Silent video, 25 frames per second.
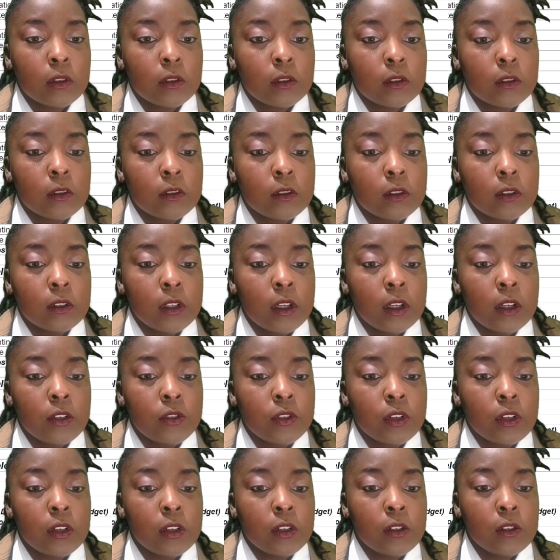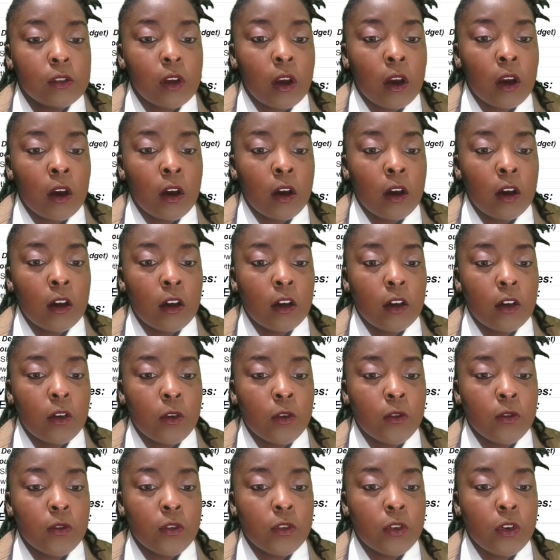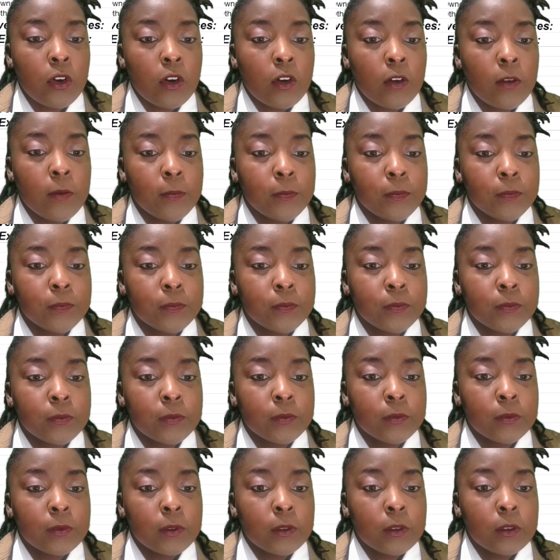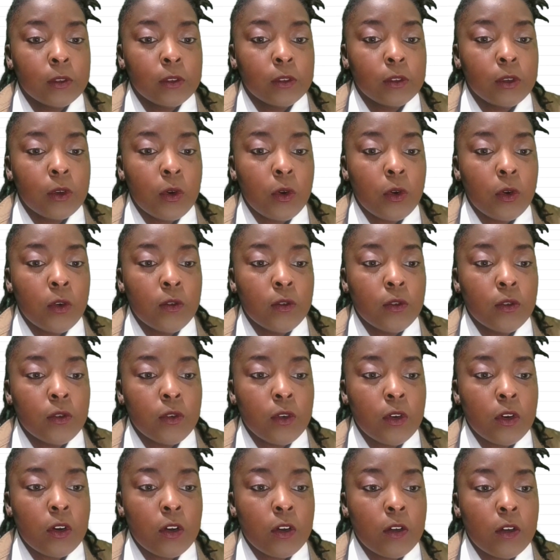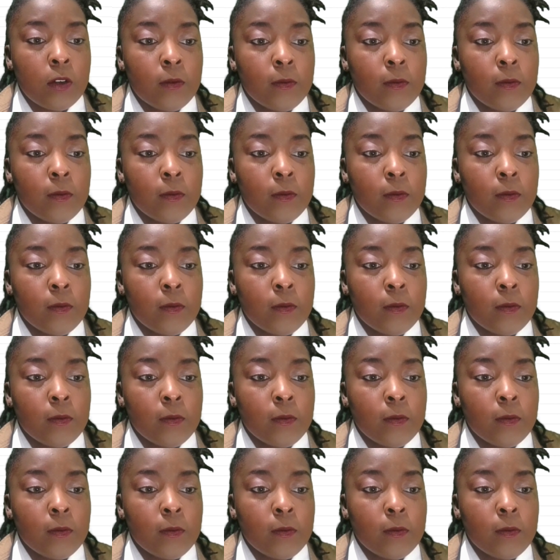Does that change our overall? So overall,